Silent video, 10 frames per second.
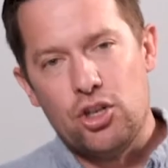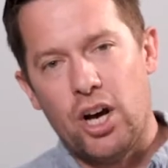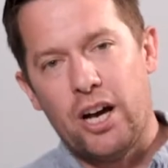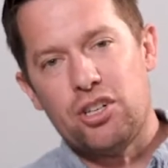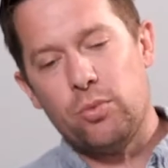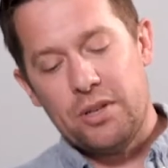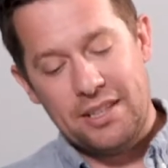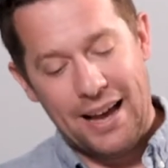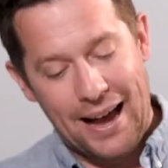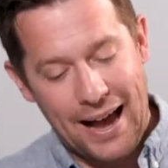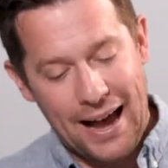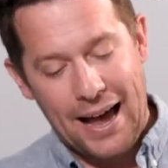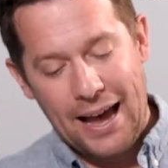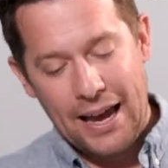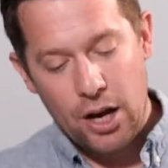Joshua's the
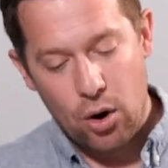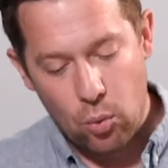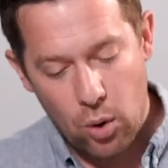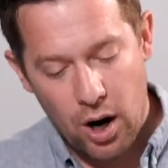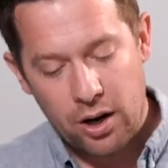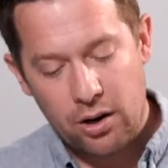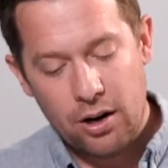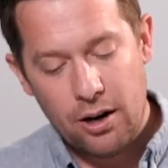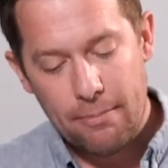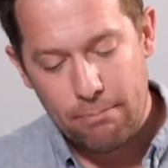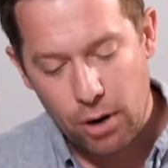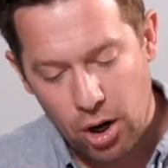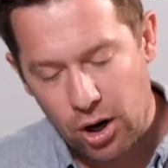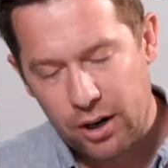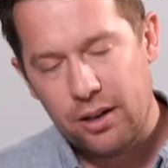high water
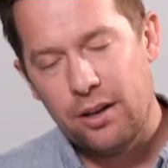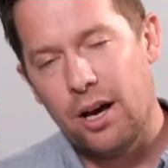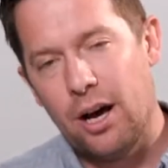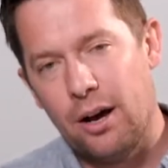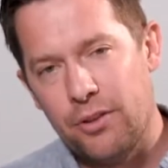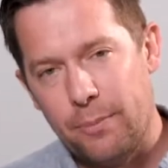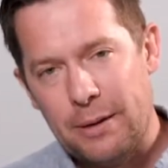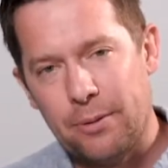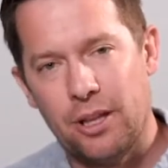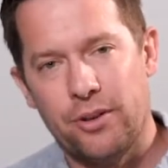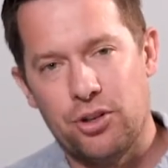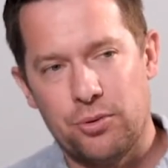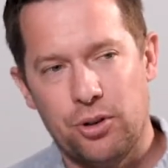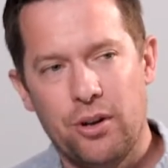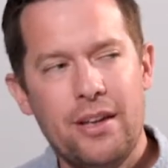mark of the people of
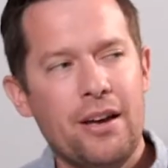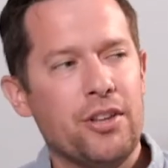Israel.